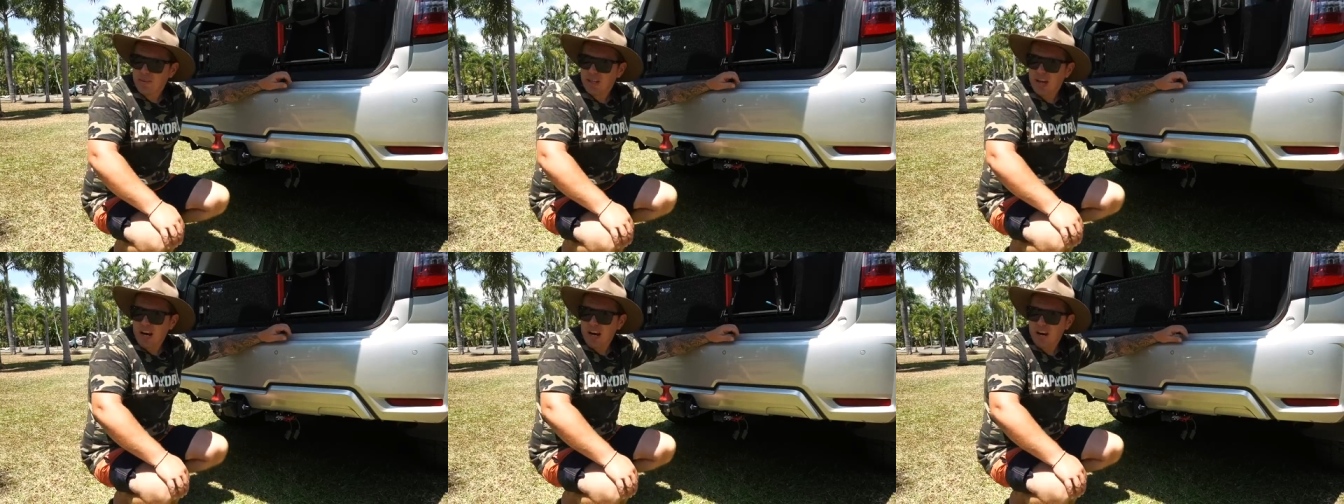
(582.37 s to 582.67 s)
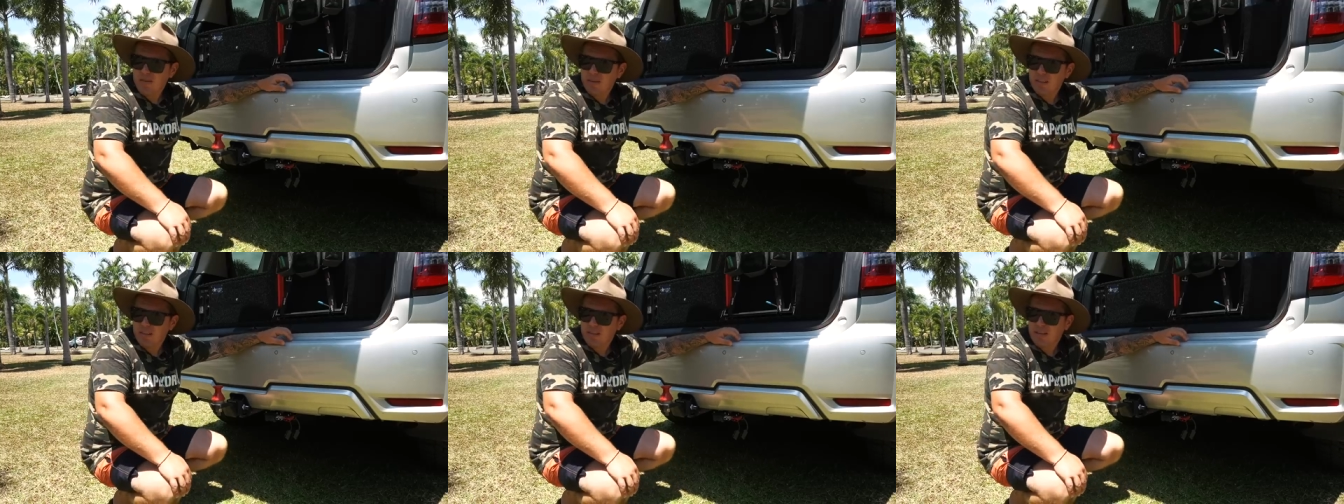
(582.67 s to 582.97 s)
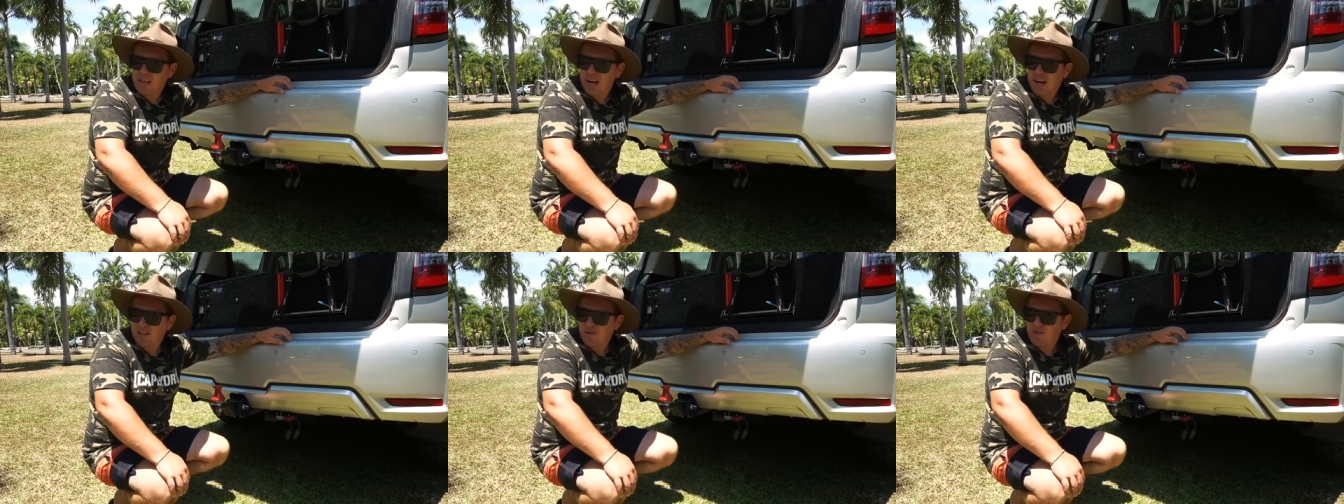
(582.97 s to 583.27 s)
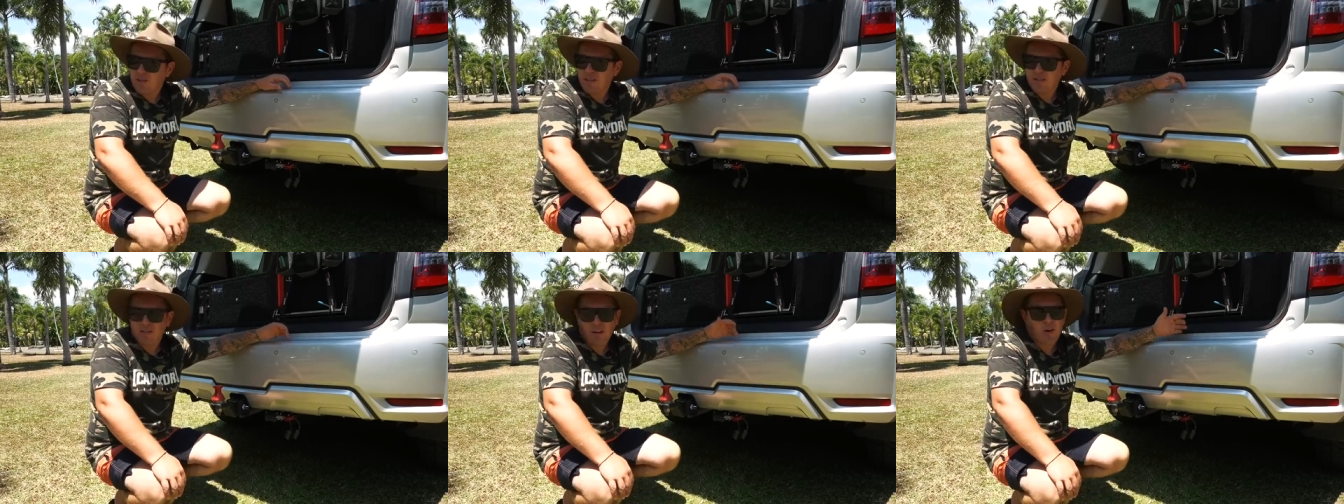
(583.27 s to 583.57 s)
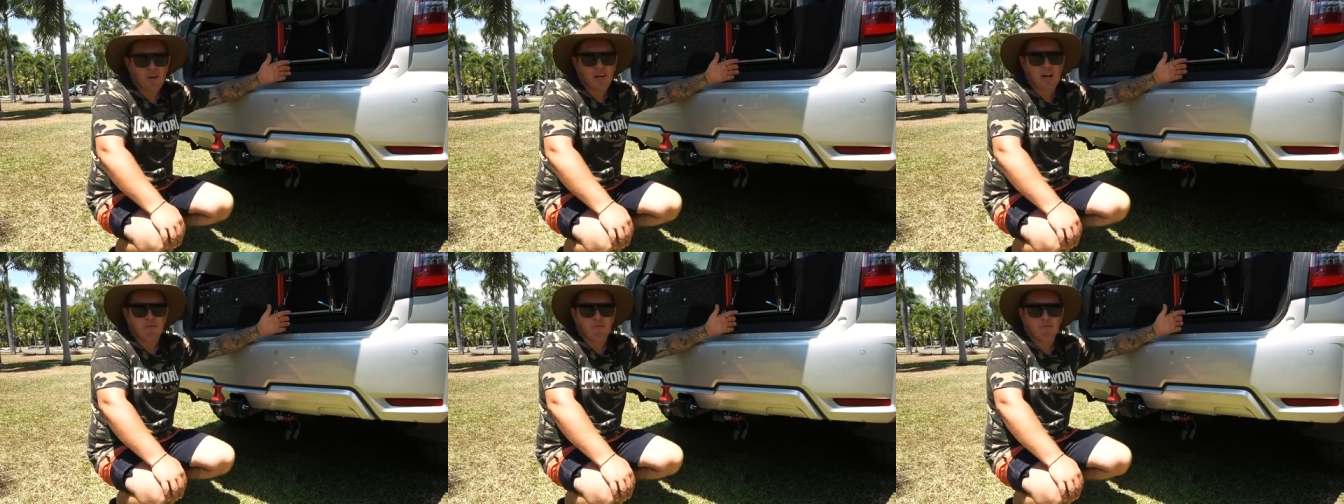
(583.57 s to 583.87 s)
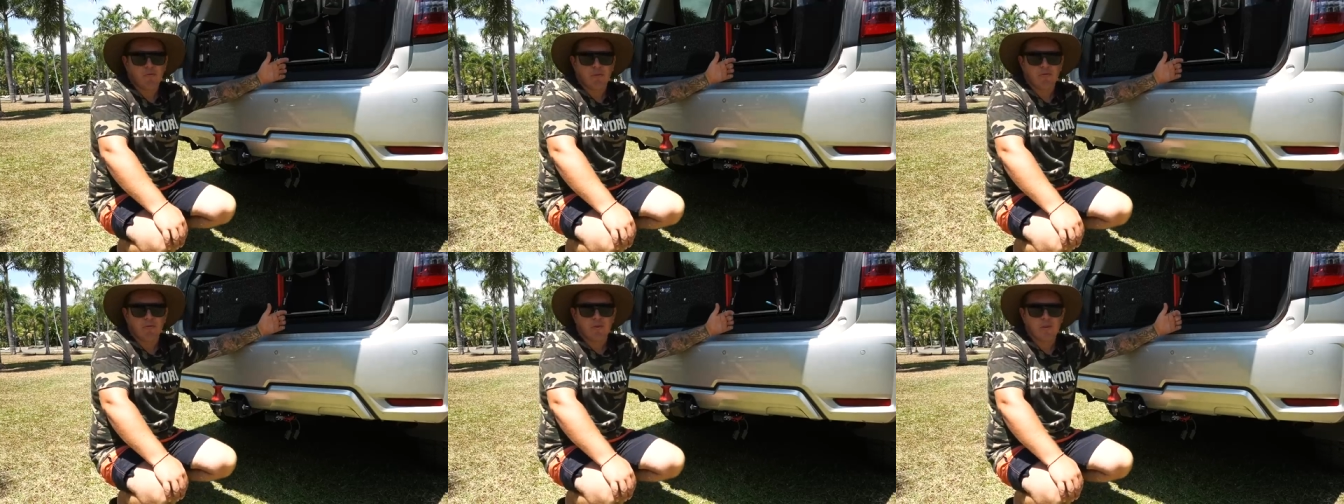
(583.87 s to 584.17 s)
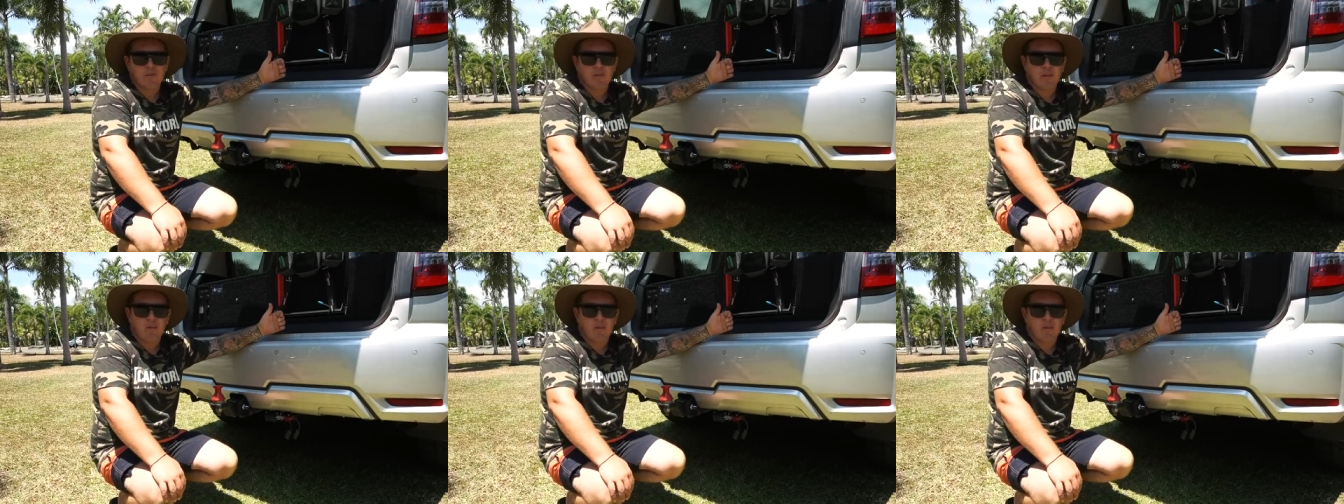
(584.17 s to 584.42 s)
of caravans actually don't have reverse